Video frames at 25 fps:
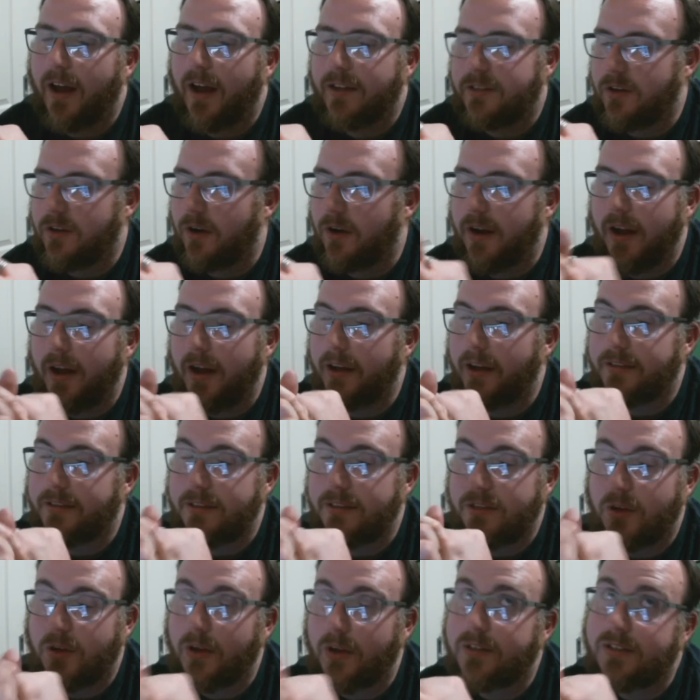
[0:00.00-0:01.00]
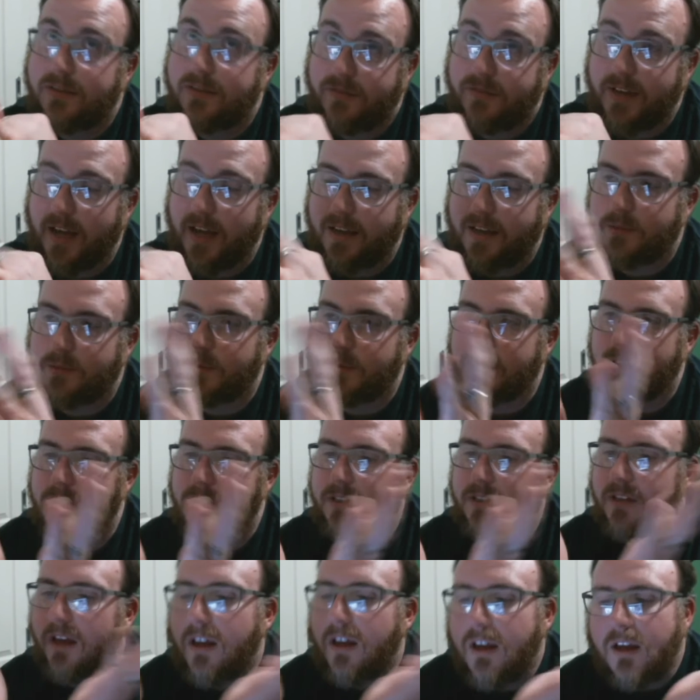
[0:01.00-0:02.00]
A discursive text, which
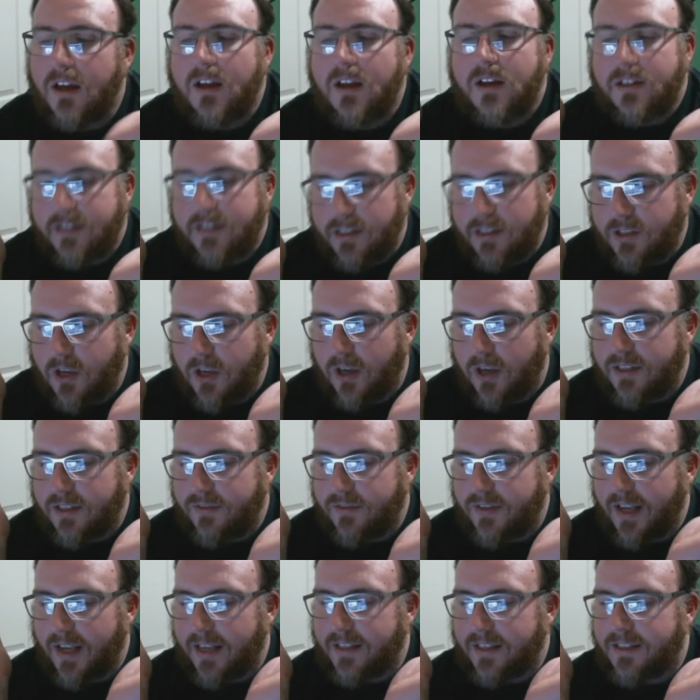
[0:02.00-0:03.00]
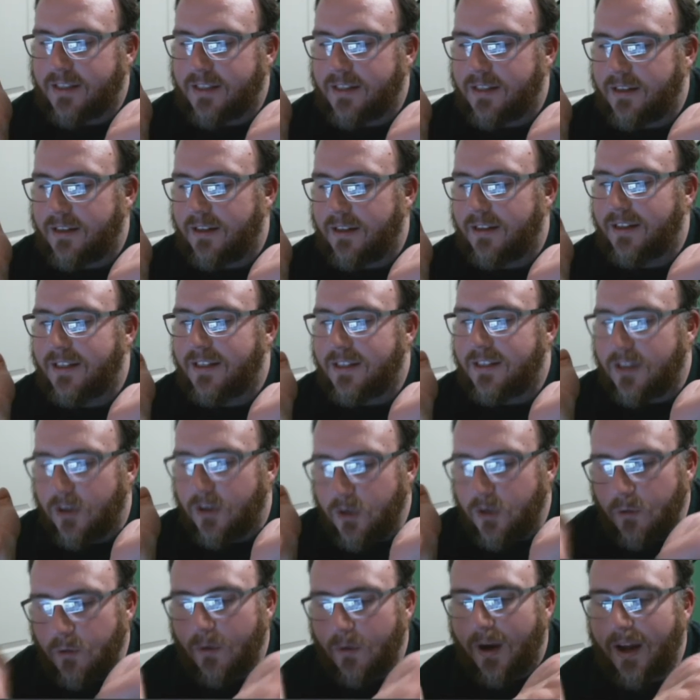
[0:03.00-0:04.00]
is discursive text is a
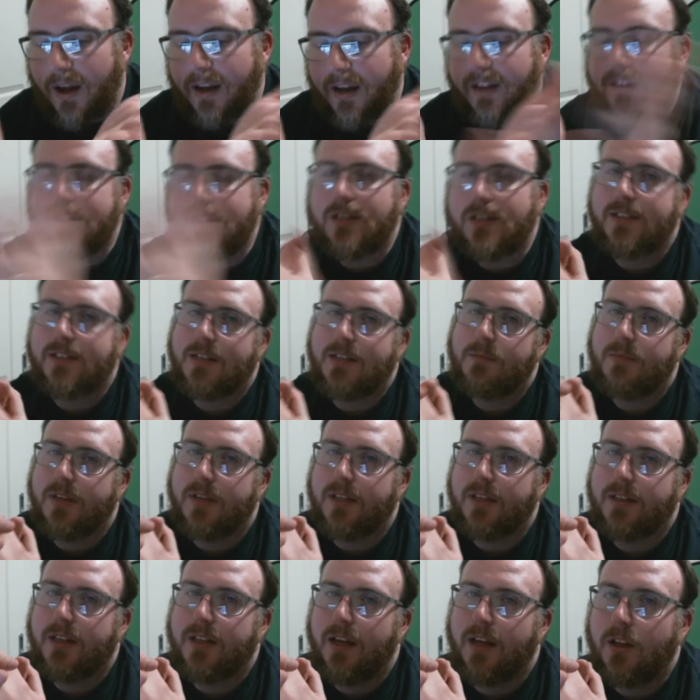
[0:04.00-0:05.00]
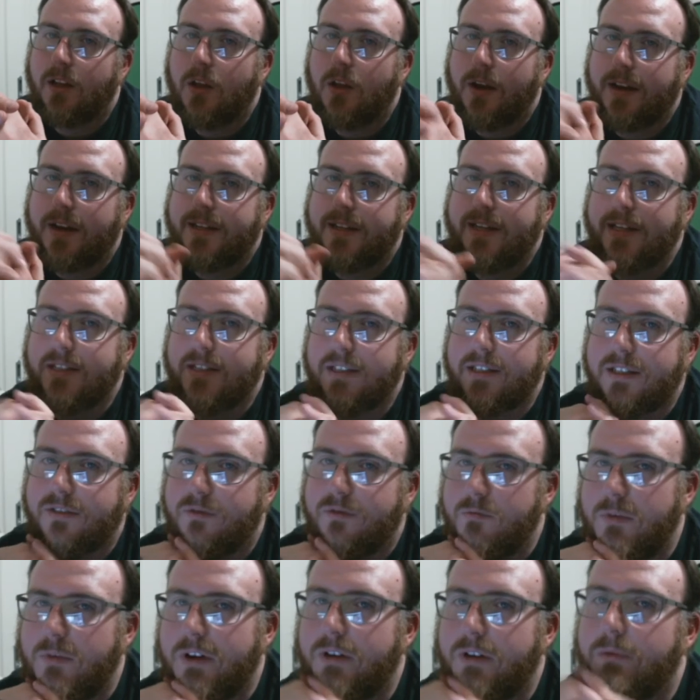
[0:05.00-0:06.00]
new one. It's not something that a lot of teachers are
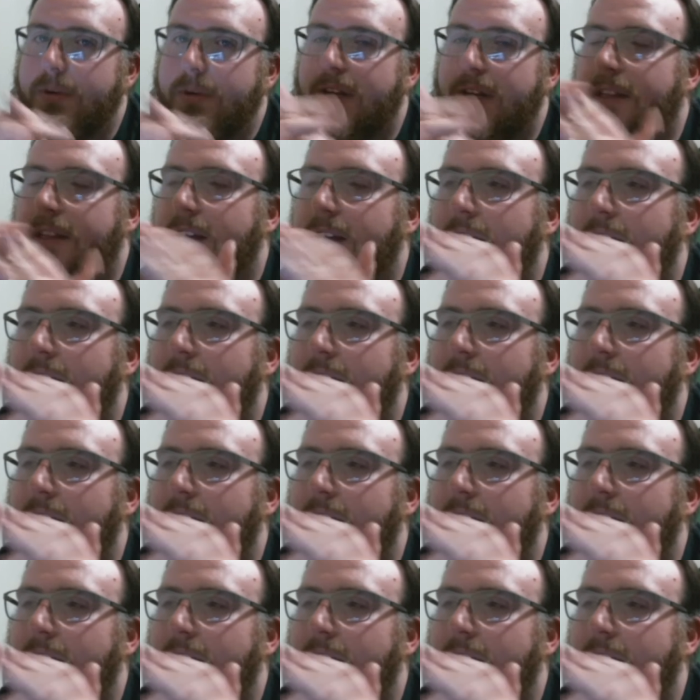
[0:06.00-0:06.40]
familiar with.